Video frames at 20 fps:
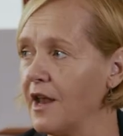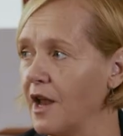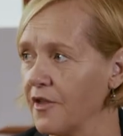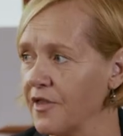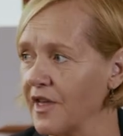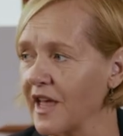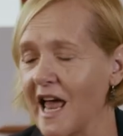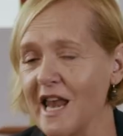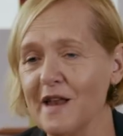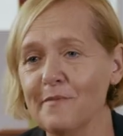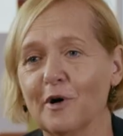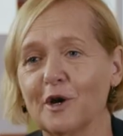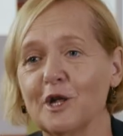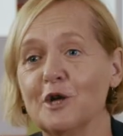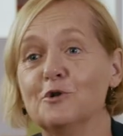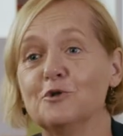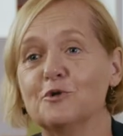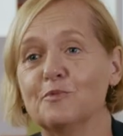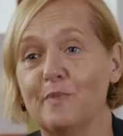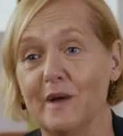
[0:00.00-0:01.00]
And I think anybody
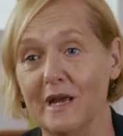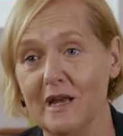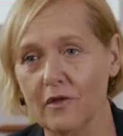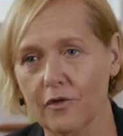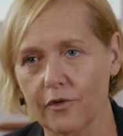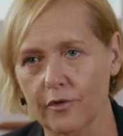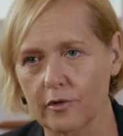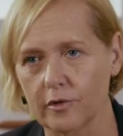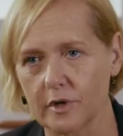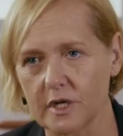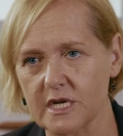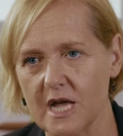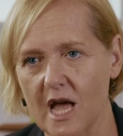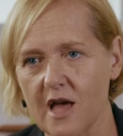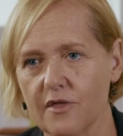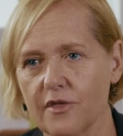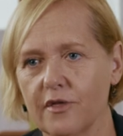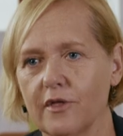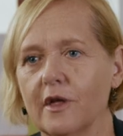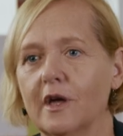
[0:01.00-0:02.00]
who's been through a
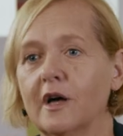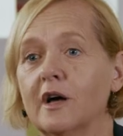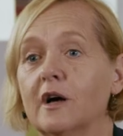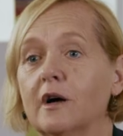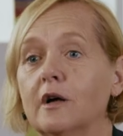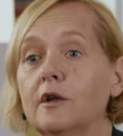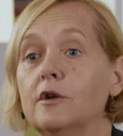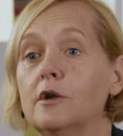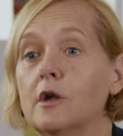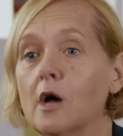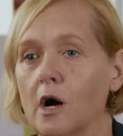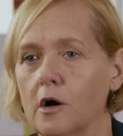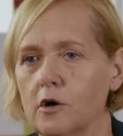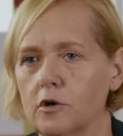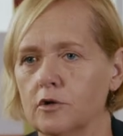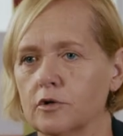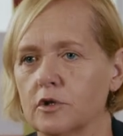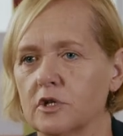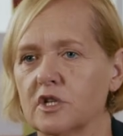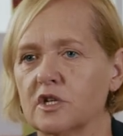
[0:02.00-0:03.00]
death
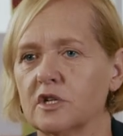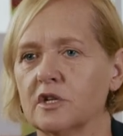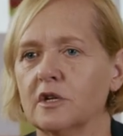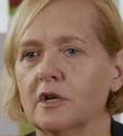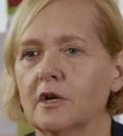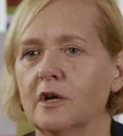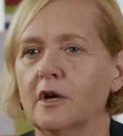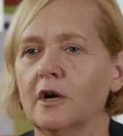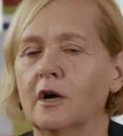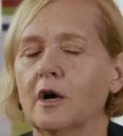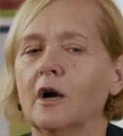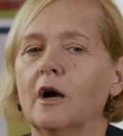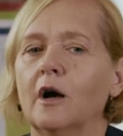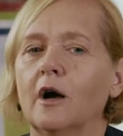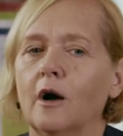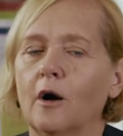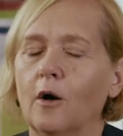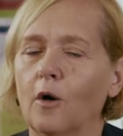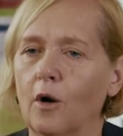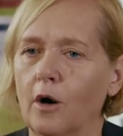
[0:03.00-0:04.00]
knows,
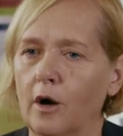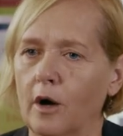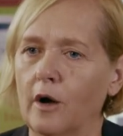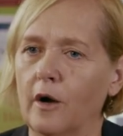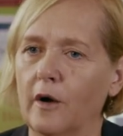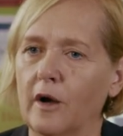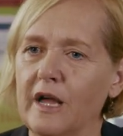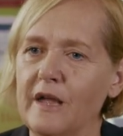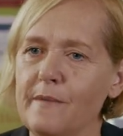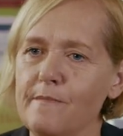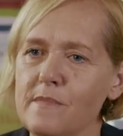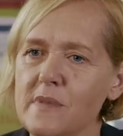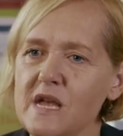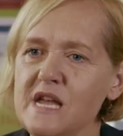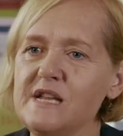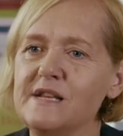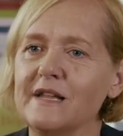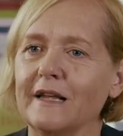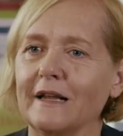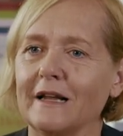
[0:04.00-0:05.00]

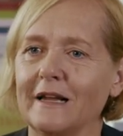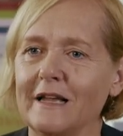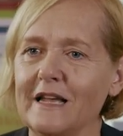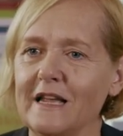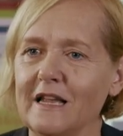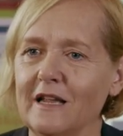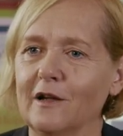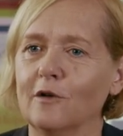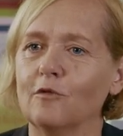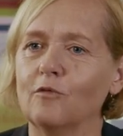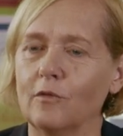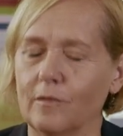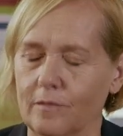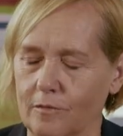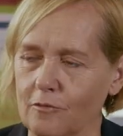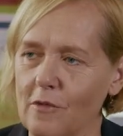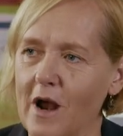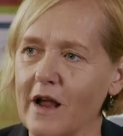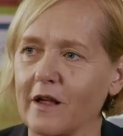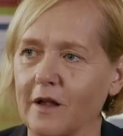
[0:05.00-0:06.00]
immediately
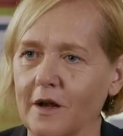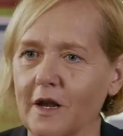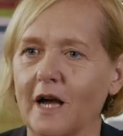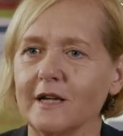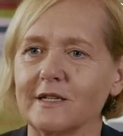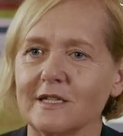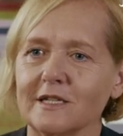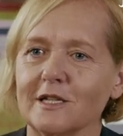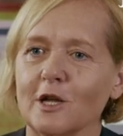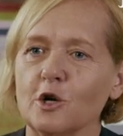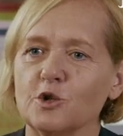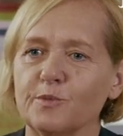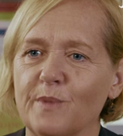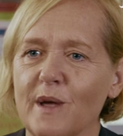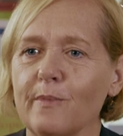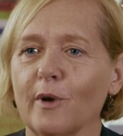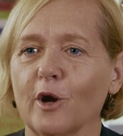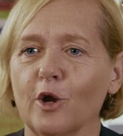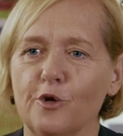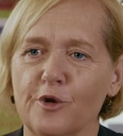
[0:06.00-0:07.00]
recognizes those
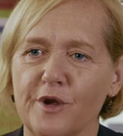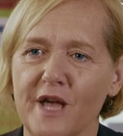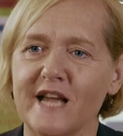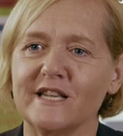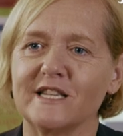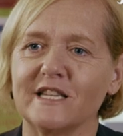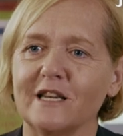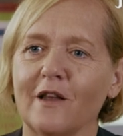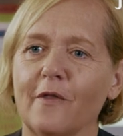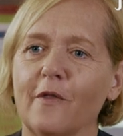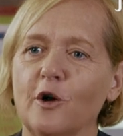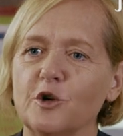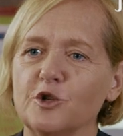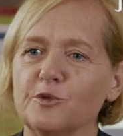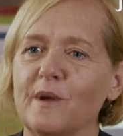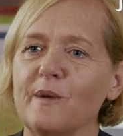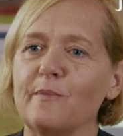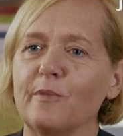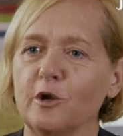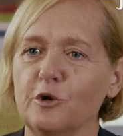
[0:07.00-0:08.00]
people who get it and
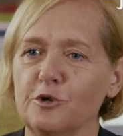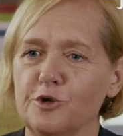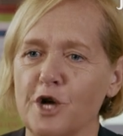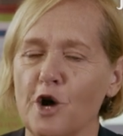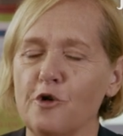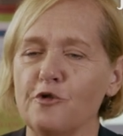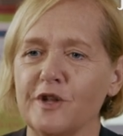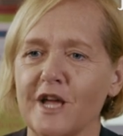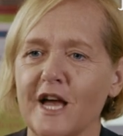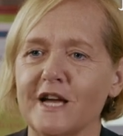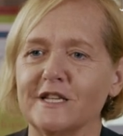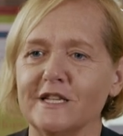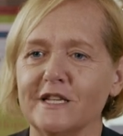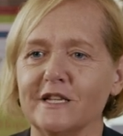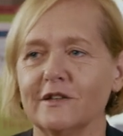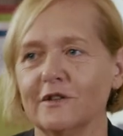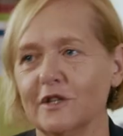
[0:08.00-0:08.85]
those people who don't get it.